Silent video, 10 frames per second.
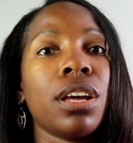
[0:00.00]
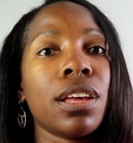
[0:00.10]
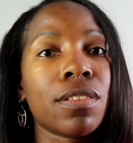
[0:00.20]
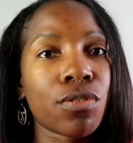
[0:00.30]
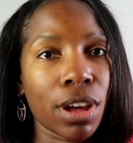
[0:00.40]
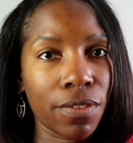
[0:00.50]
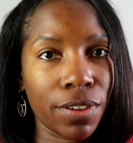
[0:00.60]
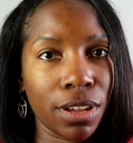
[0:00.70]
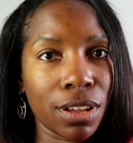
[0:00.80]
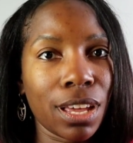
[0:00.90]
it's
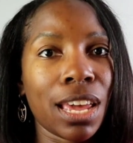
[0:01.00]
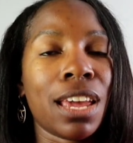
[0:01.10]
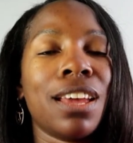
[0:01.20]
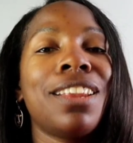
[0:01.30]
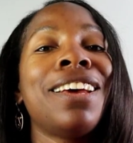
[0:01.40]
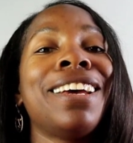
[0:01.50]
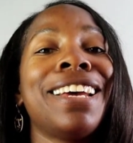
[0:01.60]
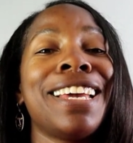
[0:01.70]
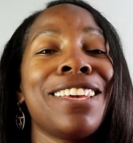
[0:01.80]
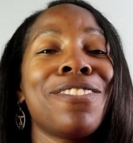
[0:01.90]
traffic, and
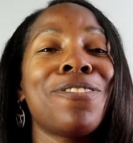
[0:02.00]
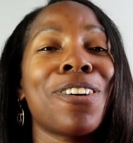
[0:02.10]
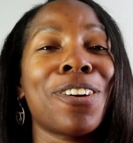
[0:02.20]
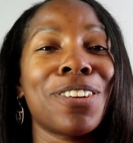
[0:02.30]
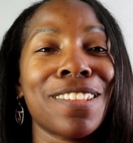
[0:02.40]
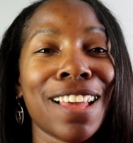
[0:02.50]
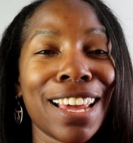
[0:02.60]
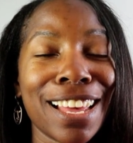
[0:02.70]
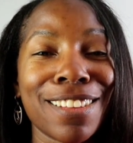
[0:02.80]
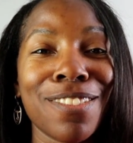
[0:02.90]
it's going
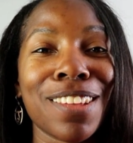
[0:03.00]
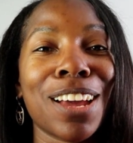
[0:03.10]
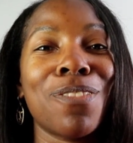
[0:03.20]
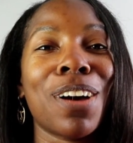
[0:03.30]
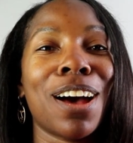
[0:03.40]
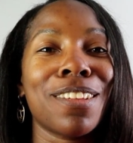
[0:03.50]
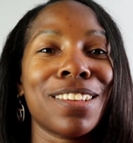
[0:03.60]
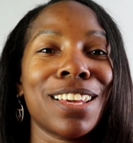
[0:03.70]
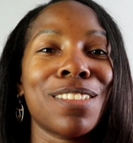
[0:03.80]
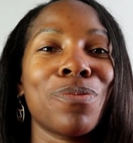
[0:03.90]
to take a while
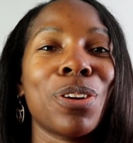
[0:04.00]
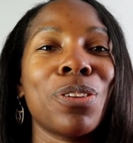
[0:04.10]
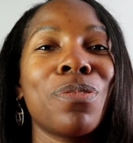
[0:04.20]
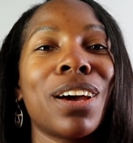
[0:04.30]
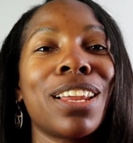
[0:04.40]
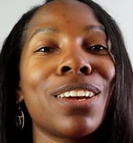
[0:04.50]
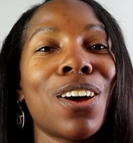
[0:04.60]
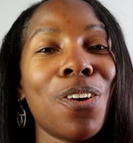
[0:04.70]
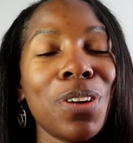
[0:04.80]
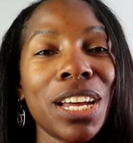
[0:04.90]
to get to where you gotta
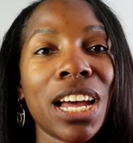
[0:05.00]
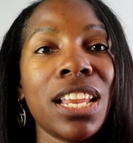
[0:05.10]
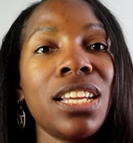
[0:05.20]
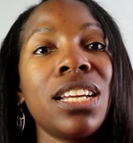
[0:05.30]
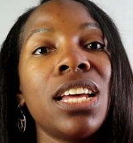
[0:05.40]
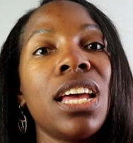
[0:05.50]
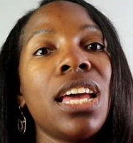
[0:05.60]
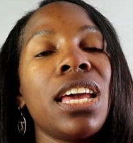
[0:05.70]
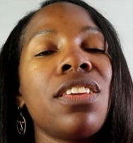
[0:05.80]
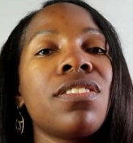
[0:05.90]
go in Ghana.
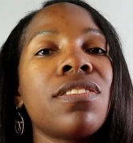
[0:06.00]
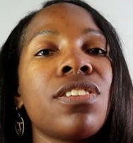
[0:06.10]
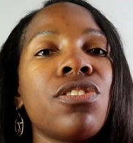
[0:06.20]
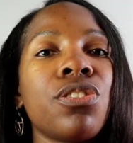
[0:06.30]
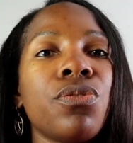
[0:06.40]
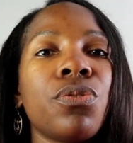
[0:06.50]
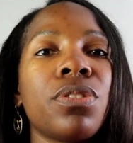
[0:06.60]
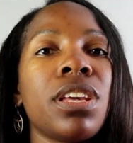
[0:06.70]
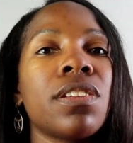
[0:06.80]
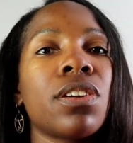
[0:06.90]
And just in general,
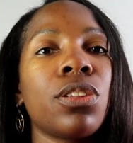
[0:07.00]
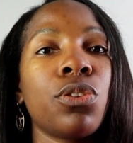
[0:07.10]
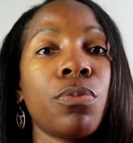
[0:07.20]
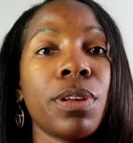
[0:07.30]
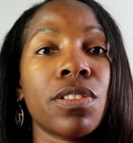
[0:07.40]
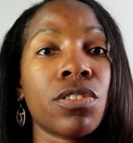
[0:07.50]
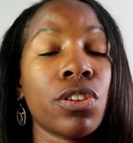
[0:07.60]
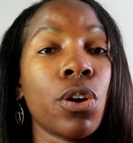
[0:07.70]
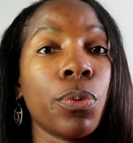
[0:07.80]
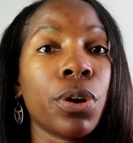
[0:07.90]
things are a little bit
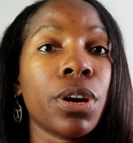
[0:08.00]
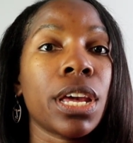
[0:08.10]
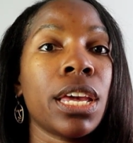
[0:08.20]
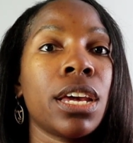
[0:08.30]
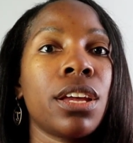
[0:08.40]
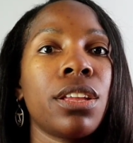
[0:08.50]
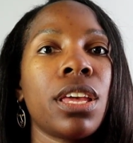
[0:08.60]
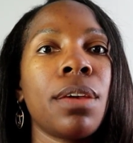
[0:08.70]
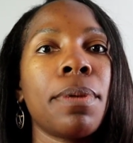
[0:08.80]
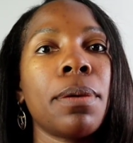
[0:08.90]
slower, and
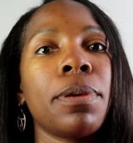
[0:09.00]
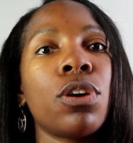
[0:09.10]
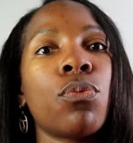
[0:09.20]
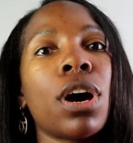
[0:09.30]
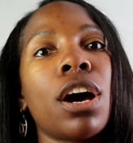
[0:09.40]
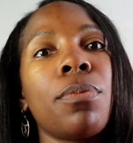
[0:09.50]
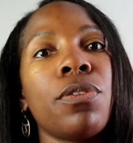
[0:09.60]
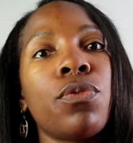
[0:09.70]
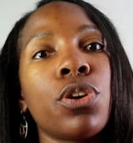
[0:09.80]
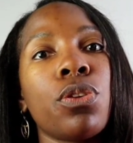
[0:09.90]
it may be a while
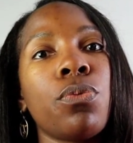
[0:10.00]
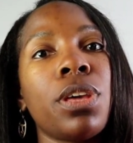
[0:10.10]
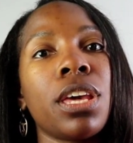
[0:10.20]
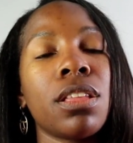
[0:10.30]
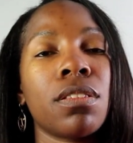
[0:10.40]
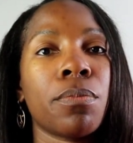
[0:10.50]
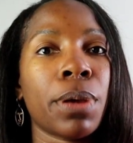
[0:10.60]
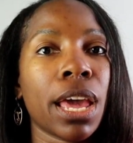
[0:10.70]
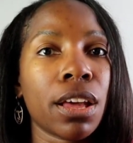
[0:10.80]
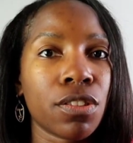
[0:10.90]
before you get
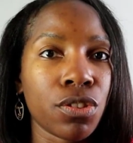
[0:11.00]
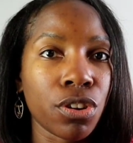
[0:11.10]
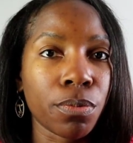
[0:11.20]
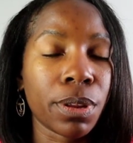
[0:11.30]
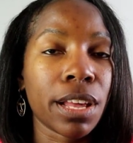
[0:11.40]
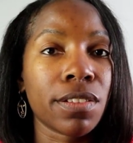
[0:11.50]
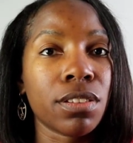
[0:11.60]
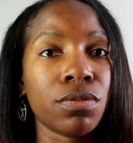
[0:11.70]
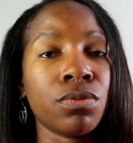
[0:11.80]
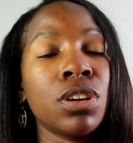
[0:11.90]
back to your
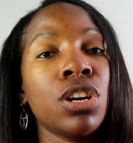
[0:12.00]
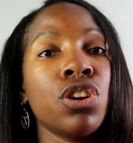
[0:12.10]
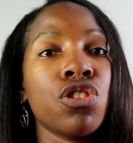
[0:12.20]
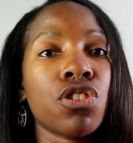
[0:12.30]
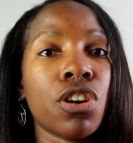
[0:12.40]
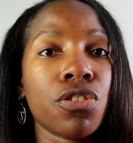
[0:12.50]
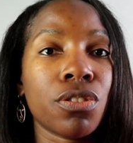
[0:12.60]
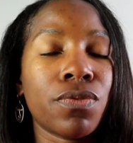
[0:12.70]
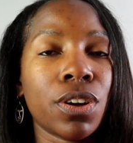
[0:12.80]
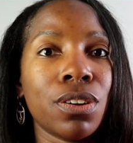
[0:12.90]
place to charge
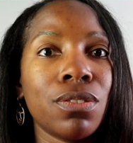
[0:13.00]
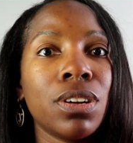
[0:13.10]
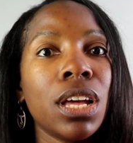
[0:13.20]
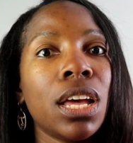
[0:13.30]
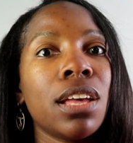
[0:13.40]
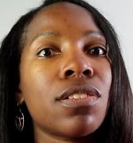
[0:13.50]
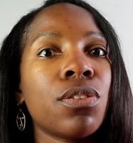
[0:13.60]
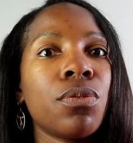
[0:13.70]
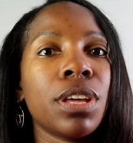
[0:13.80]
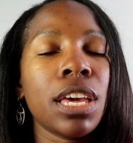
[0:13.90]
your phone.
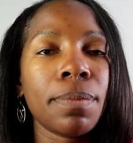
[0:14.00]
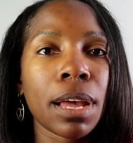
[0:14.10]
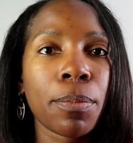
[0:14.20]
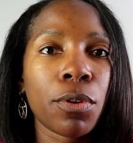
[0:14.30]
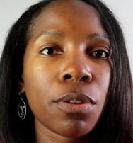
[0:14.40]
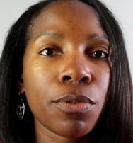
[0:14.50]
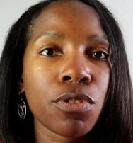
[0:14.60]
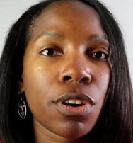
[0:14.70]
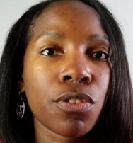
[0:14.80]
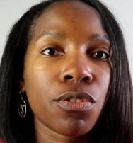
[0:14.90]
So keep that portable
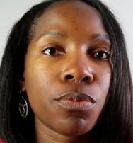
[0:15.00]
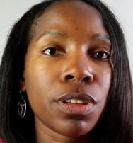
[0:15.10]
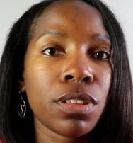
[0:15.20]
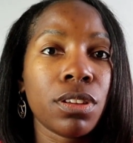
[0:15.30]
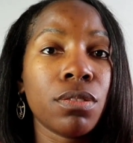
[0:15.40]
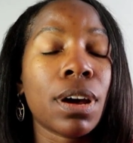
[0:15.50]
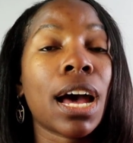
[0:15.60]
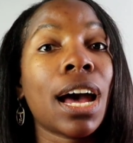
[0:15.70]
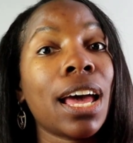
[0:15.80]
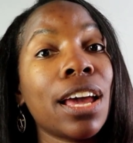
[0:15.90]
charger with you.
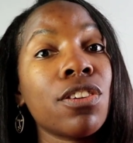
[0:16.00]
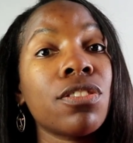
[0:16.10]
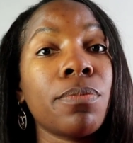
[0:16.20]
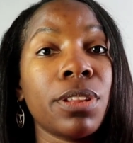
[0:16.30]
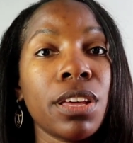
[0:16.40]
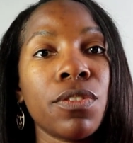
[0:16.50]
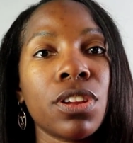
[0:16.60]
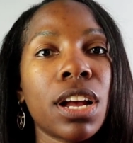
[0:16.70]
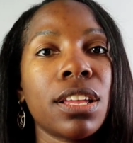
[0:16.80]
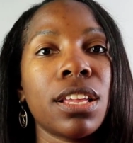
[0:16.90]
I actually, believe it
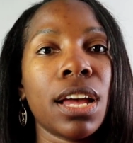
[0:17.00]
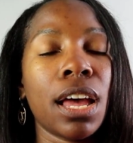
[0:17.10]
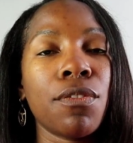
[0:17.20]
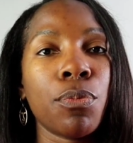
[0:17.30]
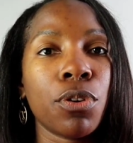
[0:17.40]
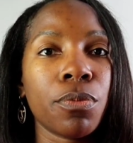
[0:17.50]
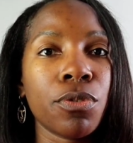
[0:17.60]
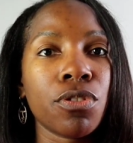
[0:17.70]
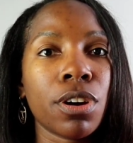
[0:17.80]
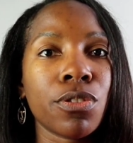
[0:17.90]
or not, did not have a
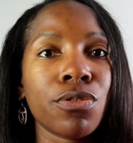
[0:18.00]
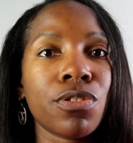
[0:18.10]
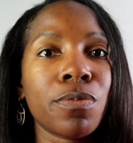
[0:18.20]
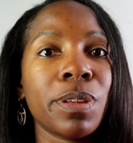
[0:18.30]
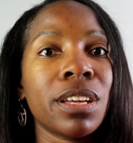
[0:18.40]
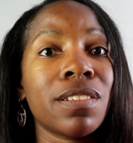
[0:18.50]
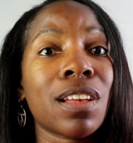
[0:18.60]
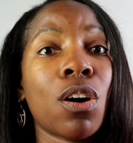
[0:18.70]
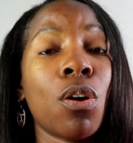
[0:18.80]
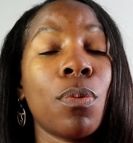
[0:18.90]
portable charger, just
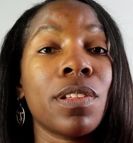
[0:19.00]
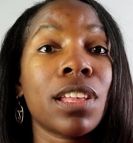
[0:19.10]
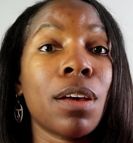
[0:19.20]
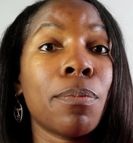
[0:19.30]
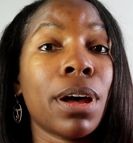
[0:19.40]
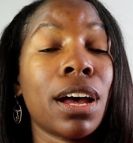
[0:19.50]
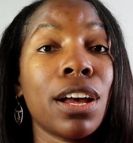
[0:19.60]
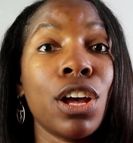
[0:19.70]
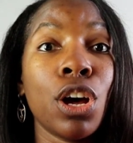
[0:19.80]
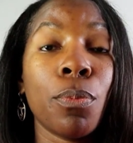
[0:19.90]
because I always kept
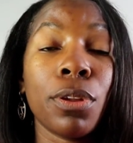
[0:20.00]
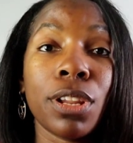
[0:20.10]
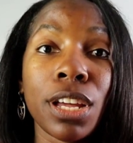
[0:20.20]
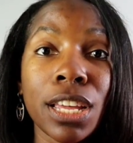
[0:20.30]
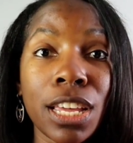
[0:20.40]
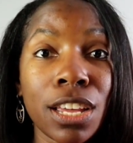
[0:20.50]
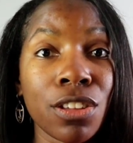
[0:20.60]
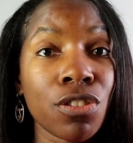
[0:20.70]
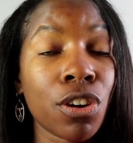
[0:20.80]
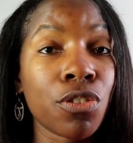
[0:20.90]
my
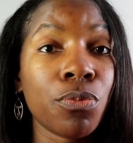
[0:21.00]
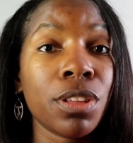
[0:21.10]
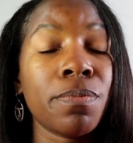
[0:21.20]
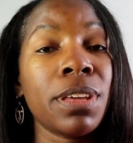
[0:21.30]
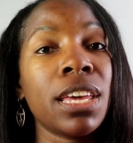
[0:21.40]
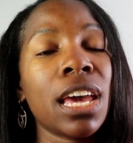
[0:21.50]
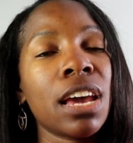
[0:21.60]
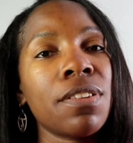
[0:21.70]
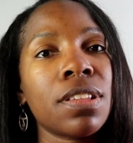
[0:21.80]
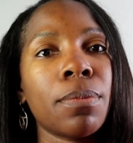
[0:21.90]
plug-in charger with me
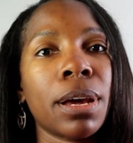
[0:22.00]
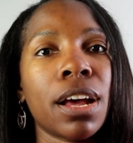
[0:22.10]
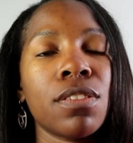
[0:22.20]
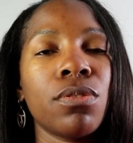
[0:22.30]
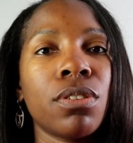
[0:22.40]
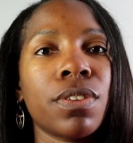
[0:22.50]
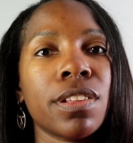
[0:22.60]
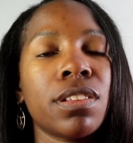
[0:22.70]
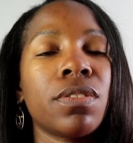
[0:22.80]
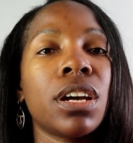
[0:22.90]
every time I got to a
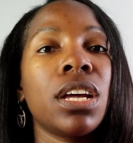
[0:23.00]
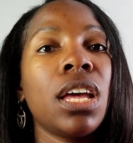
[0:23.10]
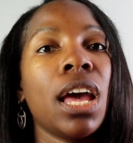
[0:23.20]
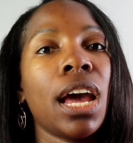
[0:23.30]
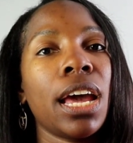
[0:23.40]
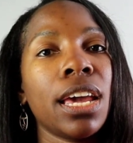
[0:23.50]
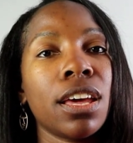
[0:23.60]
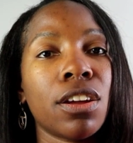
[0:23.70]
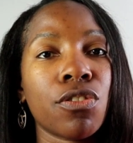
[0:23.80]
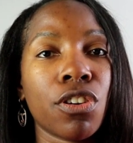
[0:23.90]
restaurant. Hey,
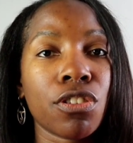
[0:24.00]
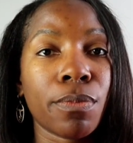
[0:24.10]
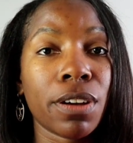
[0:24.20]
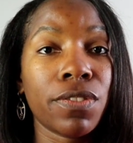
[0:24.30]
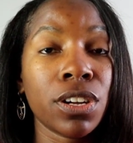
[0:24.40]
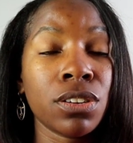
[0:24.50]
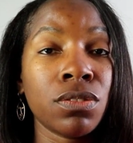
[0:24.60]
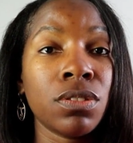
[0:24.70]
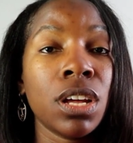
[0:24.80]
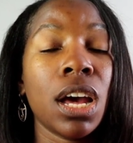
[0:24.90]
can I charge my
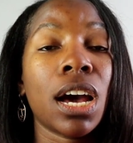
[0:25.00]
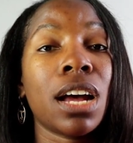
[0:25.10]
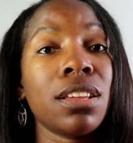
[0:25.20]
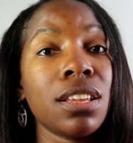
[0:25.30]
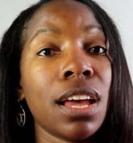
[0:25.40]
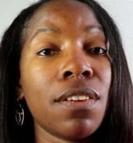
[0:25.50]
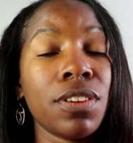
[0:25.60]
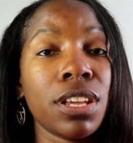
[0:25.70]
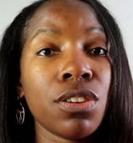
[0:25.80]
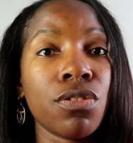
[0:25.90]
phone? I didn't have
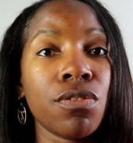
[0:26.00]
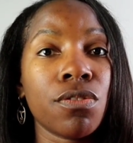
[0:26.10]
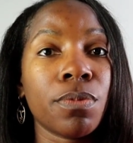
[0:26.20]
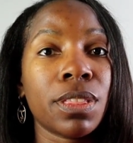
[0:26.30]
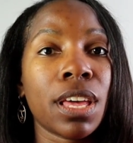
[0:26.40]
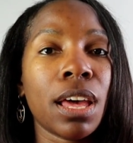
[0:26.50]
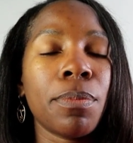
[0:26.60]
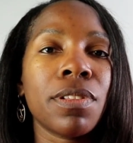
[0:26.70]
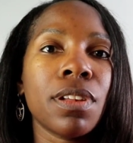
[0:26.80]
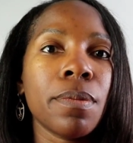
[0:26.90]
any issues with
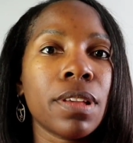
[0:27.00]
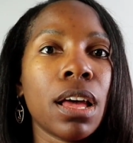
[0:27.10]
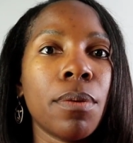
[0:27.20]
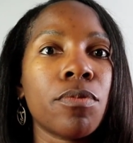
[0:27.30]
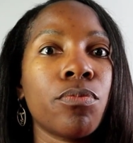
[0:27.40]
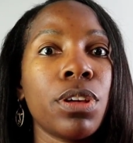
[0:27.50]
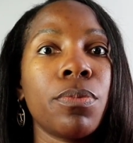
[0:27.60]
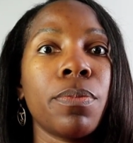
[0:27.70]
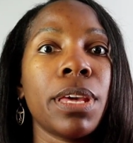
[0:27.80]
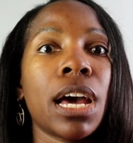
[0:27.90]
that, but sometimes we
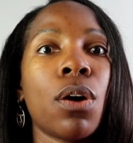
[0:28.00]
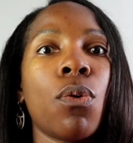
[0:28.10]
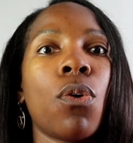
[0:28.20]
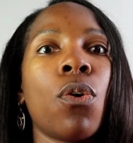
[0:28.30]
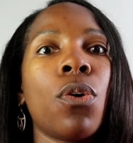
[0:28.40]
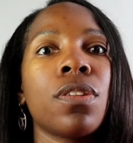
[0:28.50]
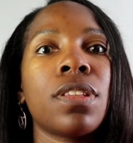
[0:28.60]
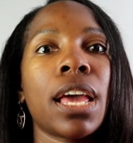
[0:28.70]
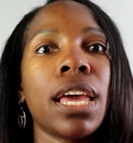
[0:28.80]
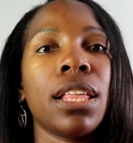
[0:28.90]
would be out all
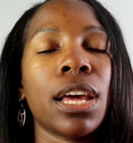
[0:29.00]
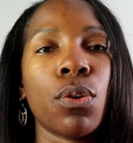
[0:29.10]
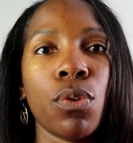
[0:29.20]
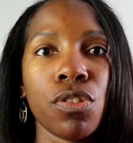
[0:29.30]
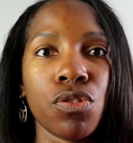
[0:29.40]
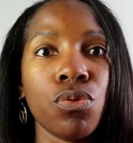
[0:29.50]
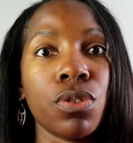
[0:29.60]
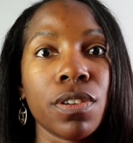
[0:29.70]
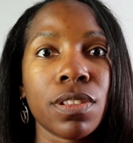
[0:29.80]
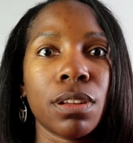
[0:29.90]
day, like on
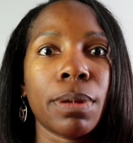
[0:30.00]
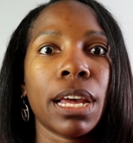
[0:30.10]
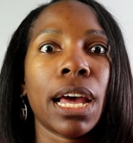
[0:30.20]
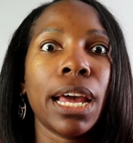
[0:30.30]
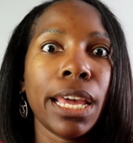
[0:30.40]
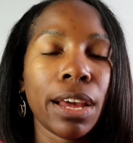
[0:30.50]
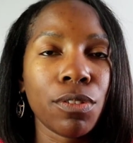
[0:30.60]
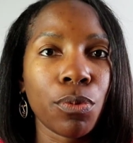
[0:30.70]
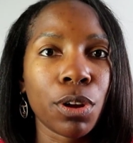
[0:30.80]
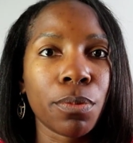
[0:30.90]
tours, and I'm like, I ain't
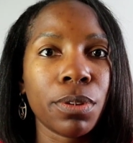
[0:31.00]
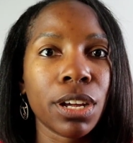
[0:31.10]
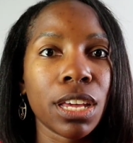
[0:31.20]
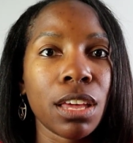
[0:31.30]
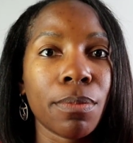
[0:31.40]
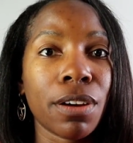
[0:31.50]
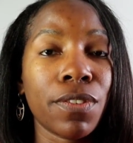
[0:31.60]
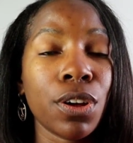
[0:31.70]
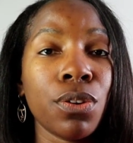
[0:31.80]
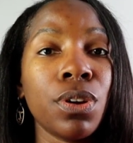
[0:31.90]
have nowhere to plug in my
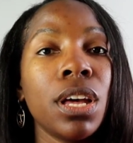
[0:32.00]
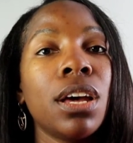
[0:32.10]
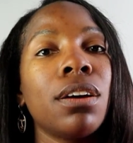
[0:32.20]
phone,